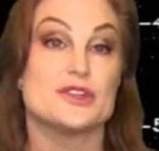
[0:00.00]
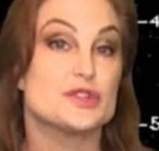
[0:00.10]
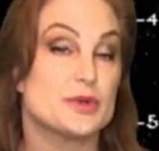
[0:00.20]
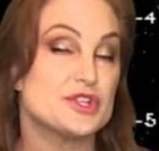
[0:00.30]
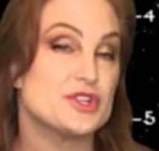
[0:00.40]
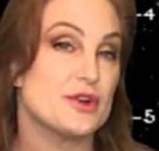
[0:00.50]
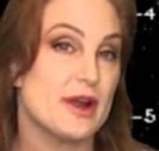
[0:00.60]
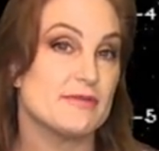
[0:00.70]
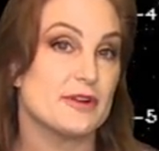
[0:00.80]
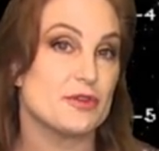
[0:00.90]
Switching to your
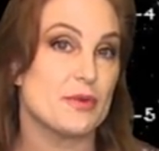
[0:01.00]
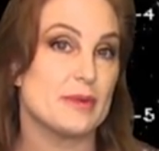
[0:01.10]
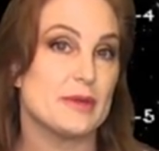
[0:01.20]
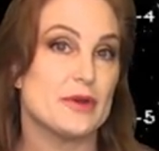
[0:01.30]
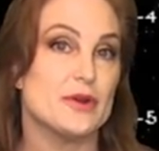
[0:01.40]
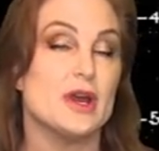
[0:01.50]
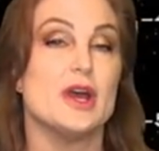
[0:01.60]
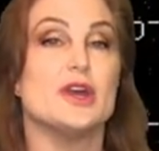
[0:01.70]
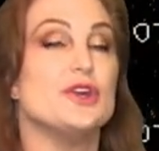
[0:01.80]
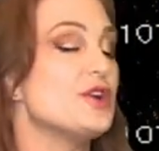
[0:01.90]
M FLIR threat meter,
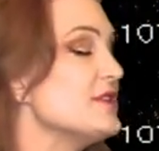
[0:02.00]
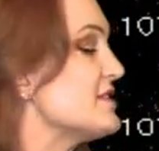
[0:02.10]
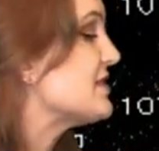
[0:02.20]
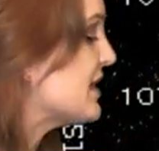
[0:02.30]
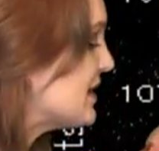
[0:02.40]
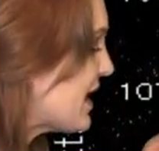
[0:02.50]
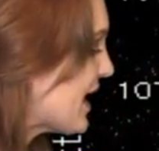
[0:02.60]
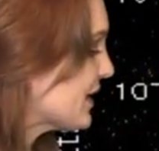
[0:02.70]
you can see the